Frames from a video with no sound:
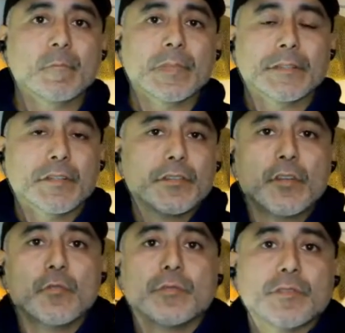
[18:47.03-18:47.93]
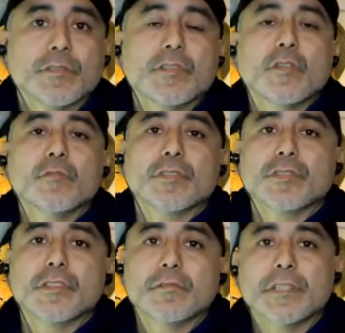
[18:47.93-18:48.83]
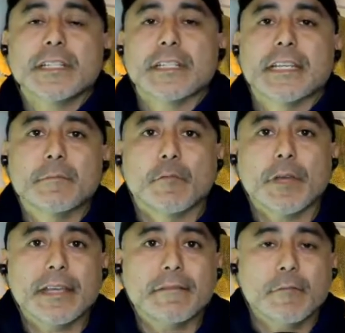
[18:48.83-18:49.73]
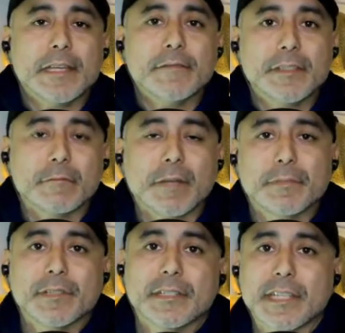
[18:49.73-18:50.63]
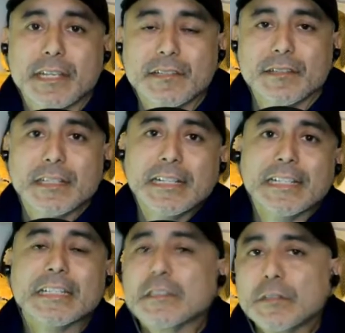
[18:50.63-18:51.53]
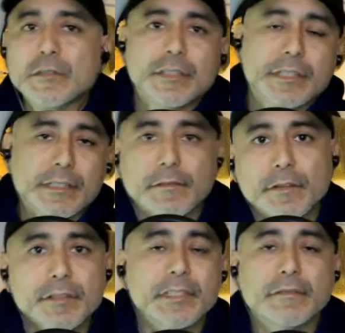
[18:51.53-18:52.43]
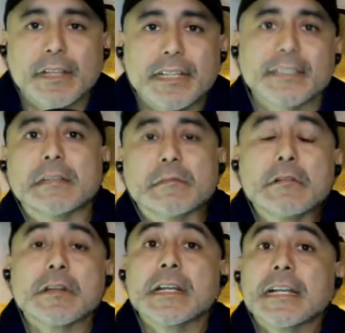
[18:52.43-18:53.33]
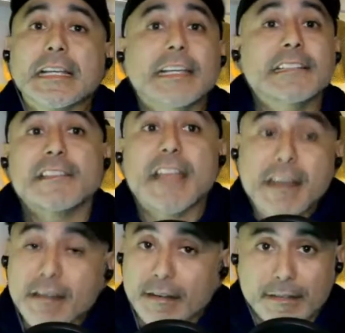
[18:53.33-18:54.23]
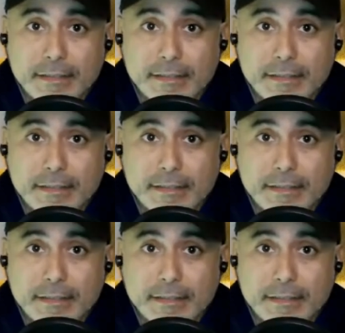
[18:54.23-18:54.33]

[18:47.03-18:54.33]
There's no need to keep waving the representation, inclusion, and diversity flags anymore. It's there.